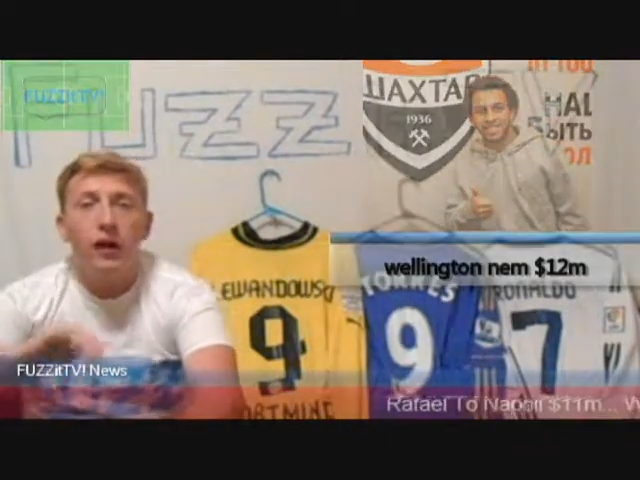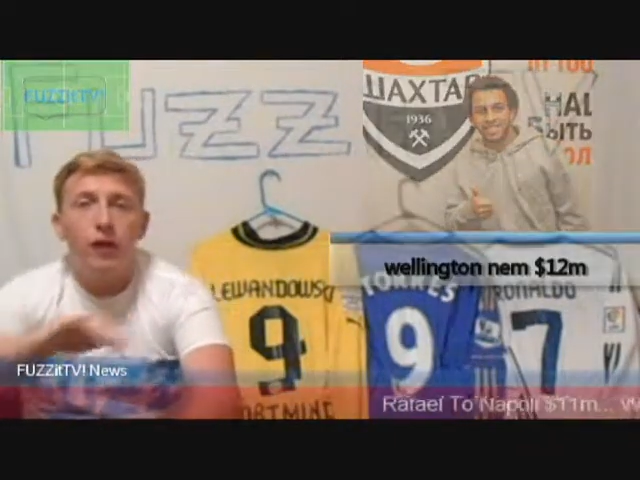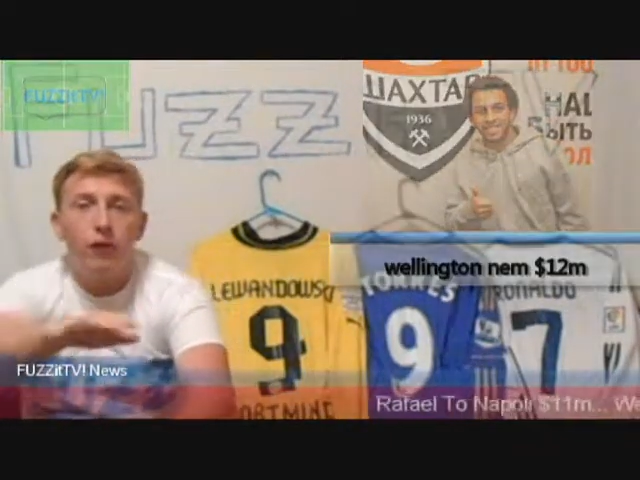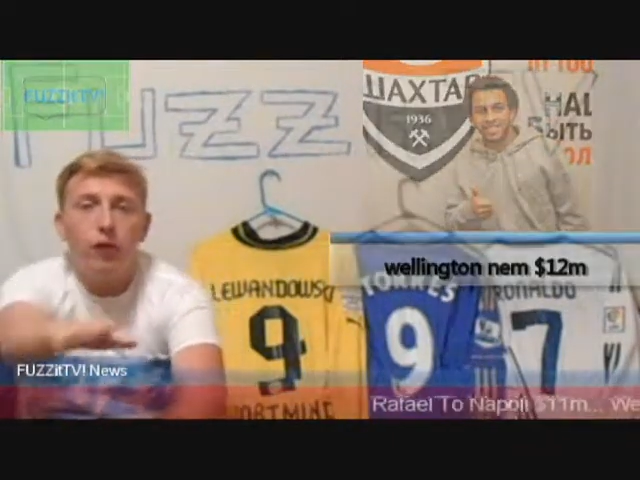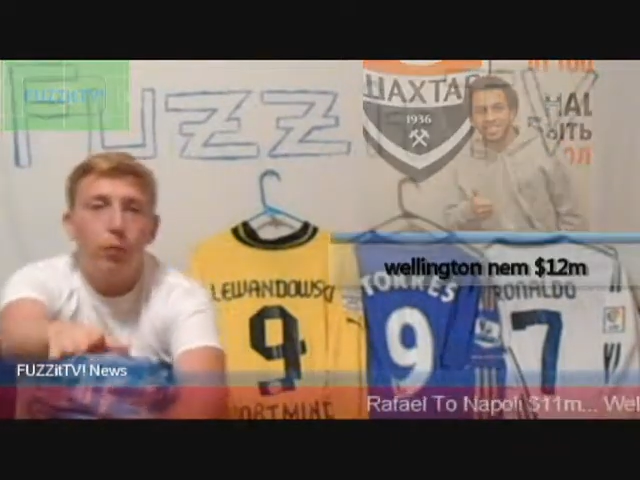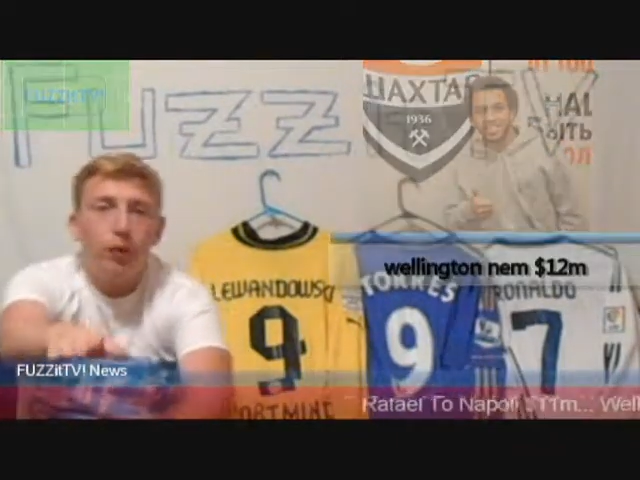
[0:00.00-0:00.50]

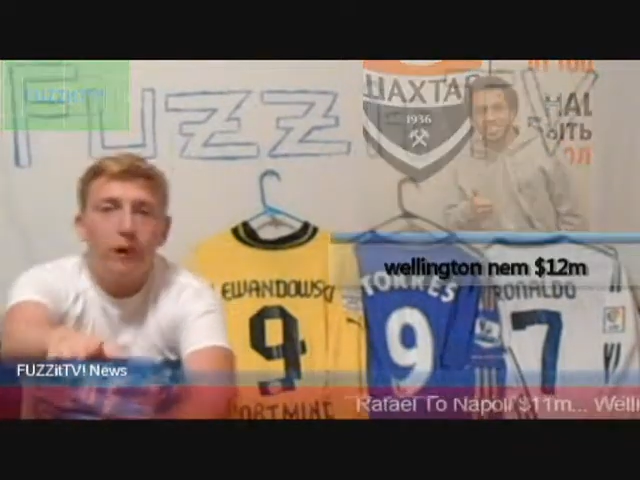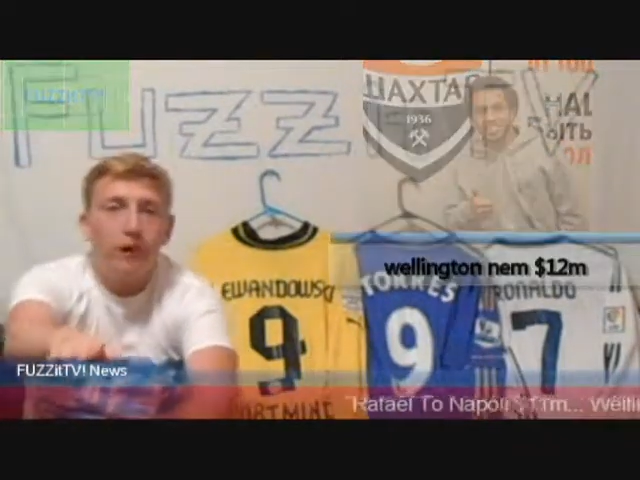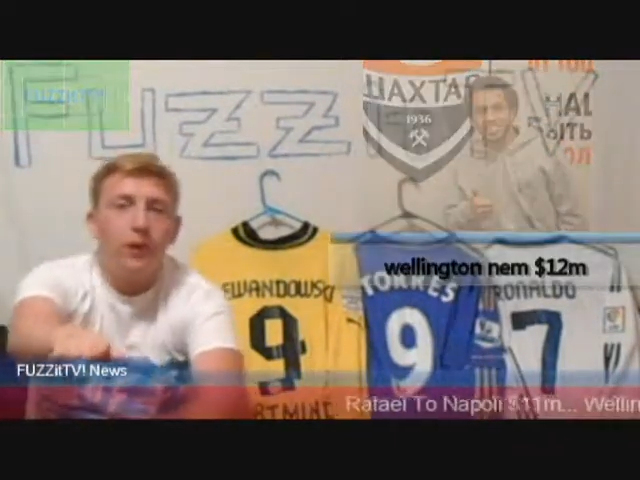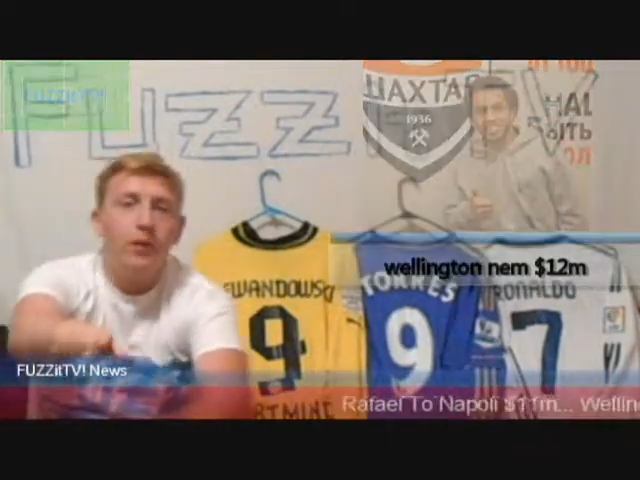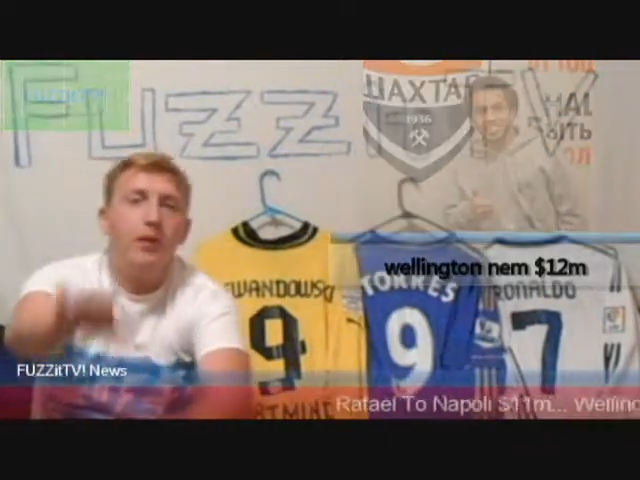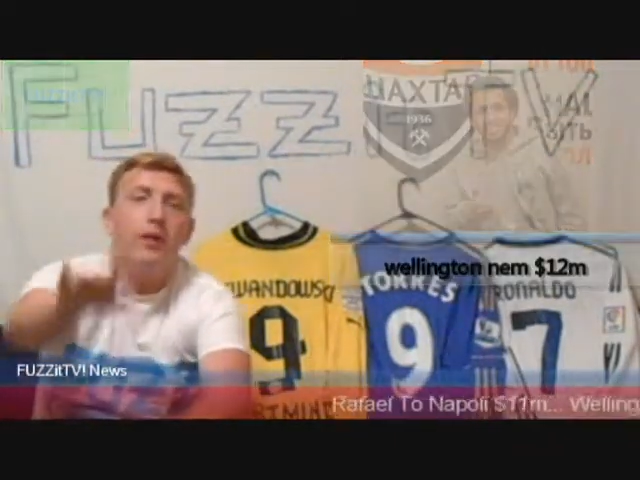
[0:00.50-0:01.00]
If you play
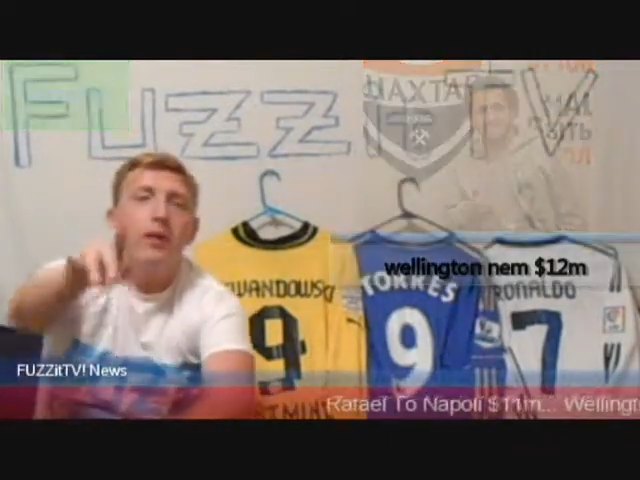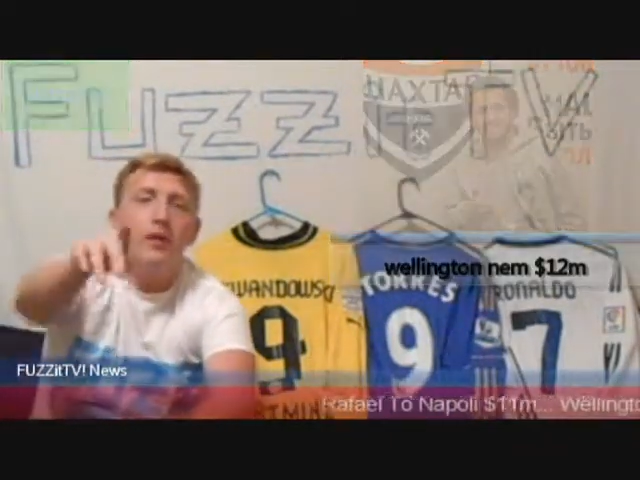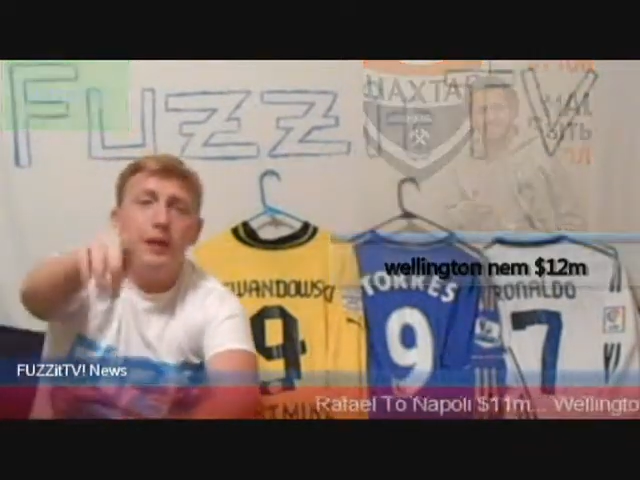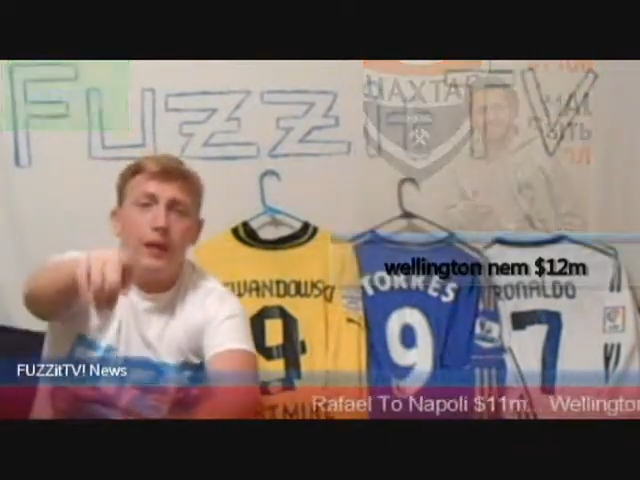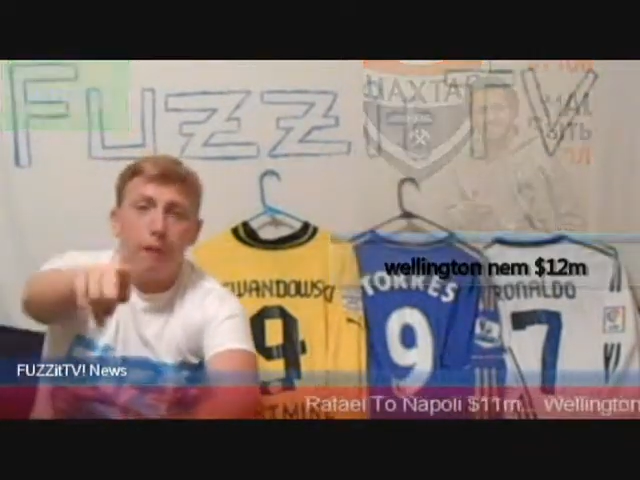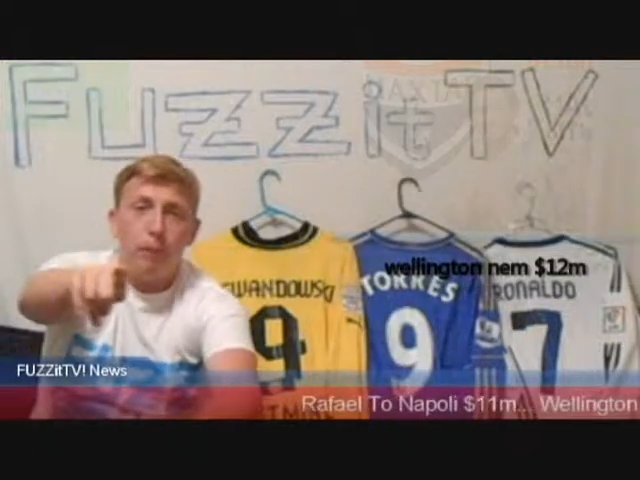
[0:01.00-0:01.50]
FIFA
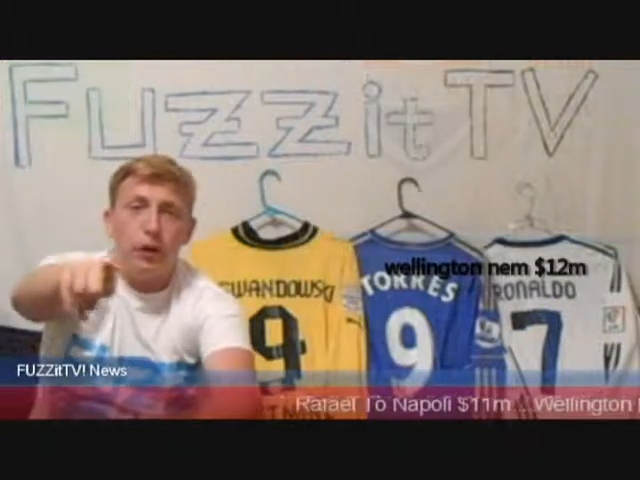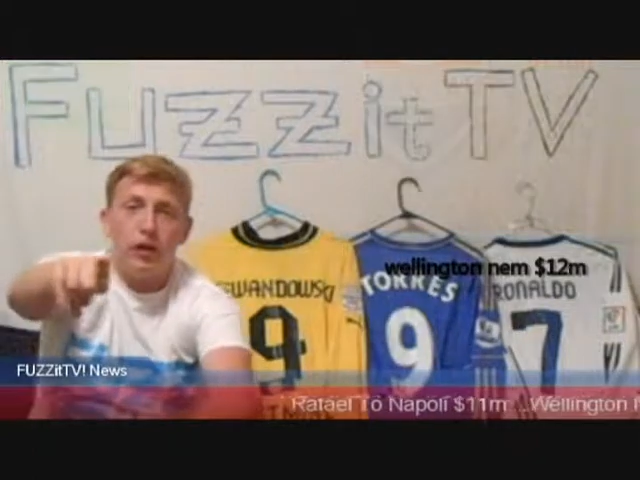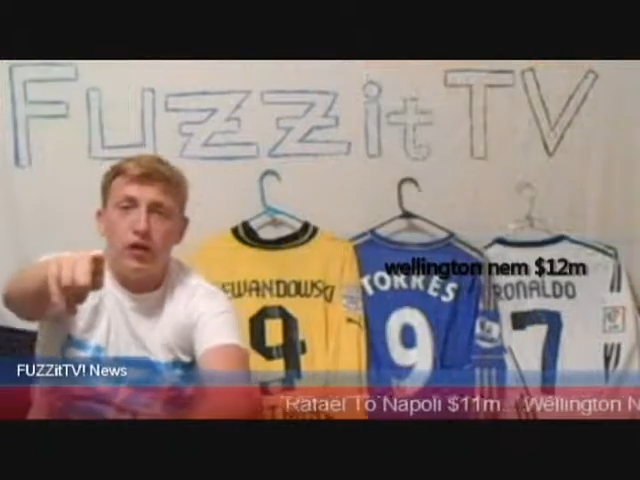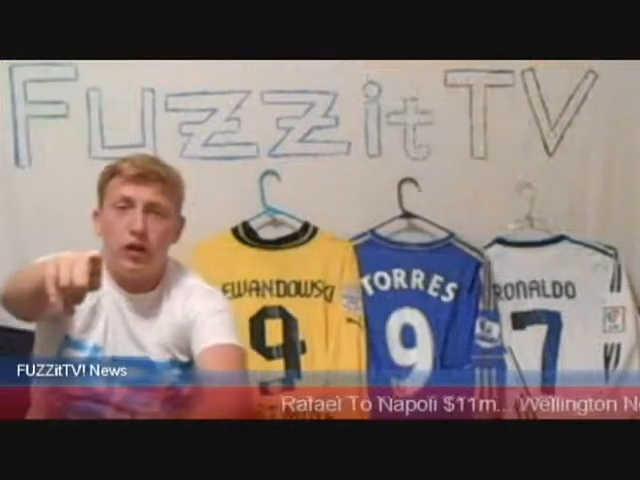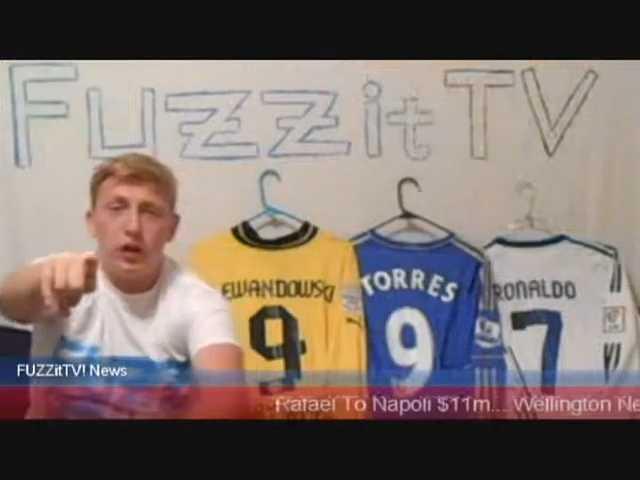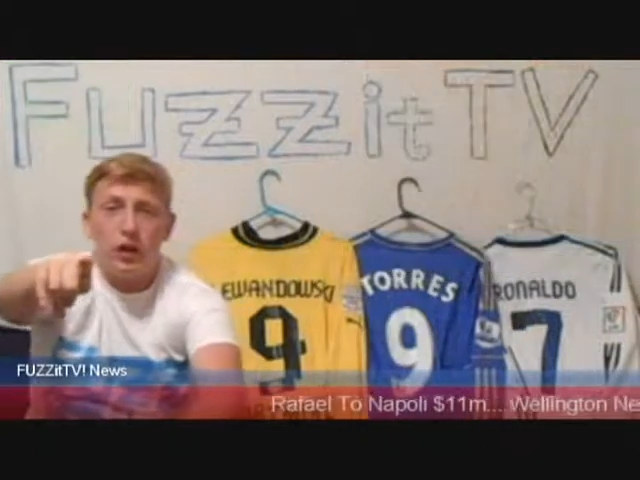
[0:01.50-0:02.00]
13, I'm
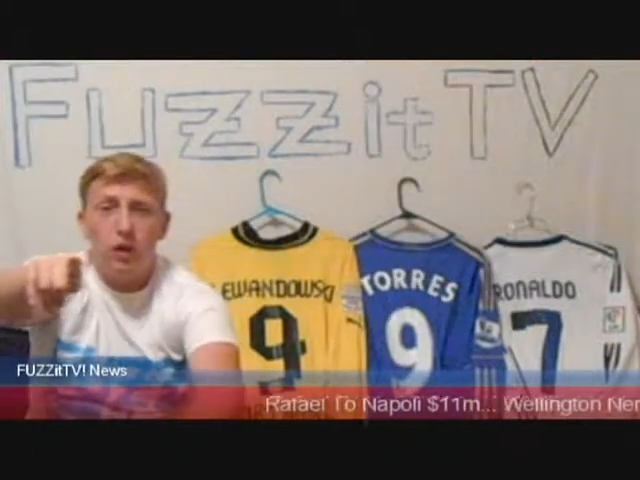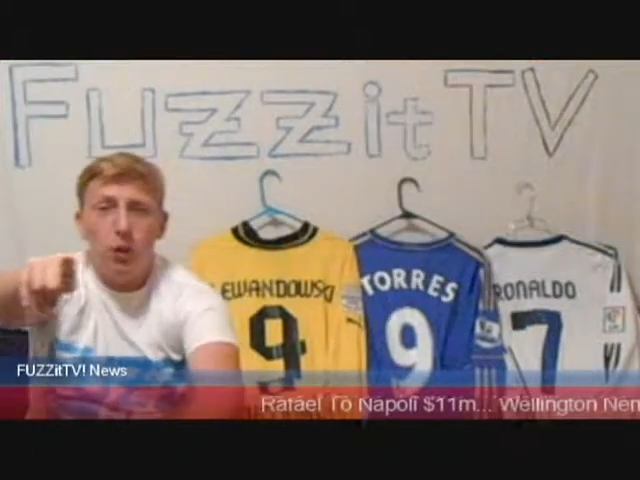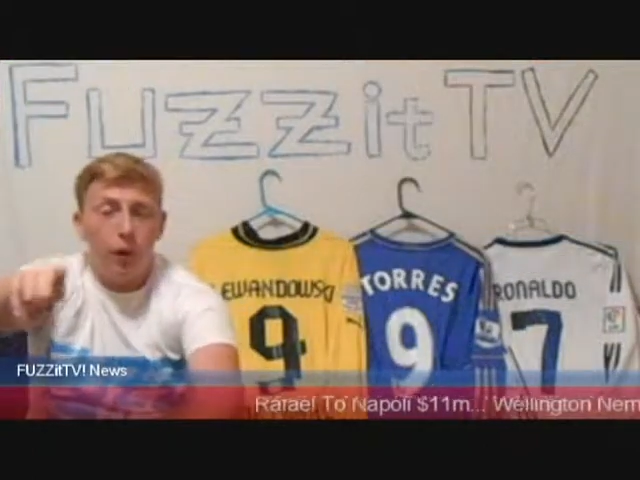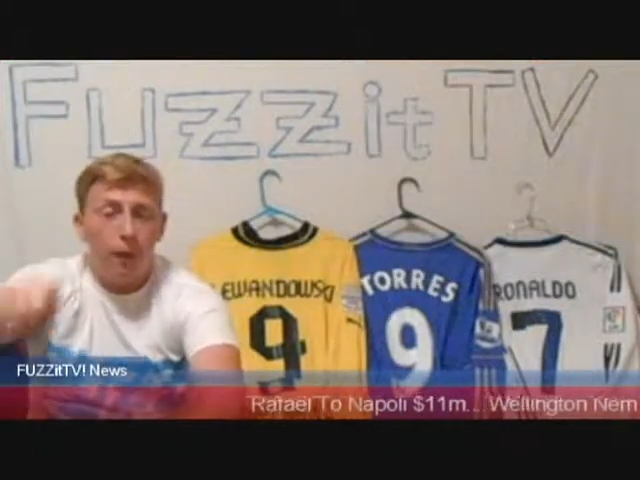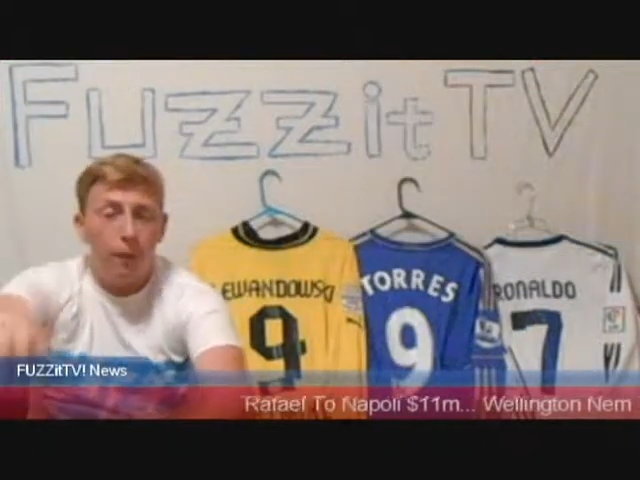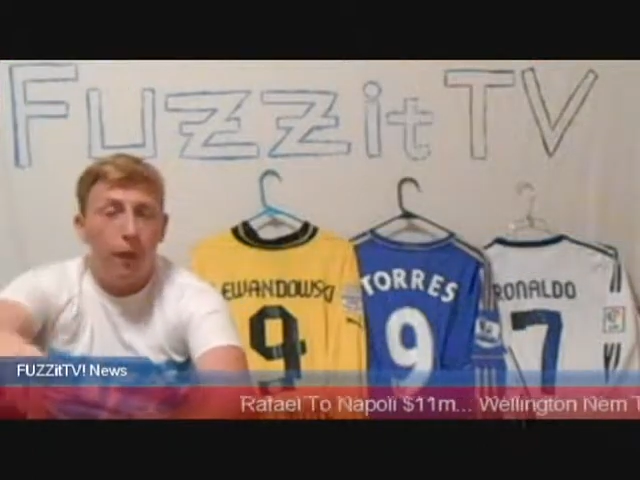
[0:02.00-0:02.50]
pretty sure you
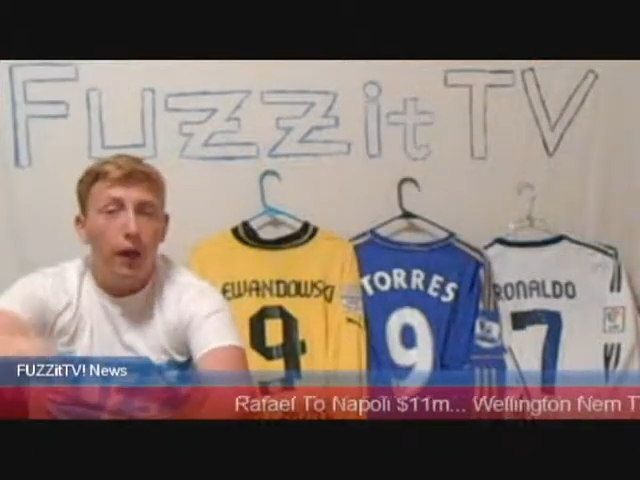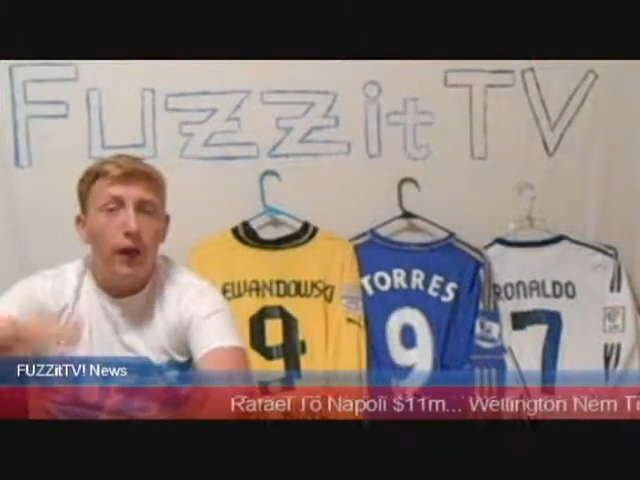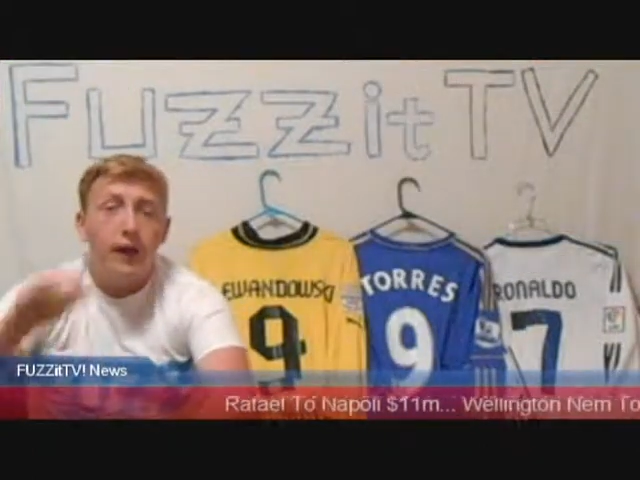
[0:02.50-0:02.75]
know him.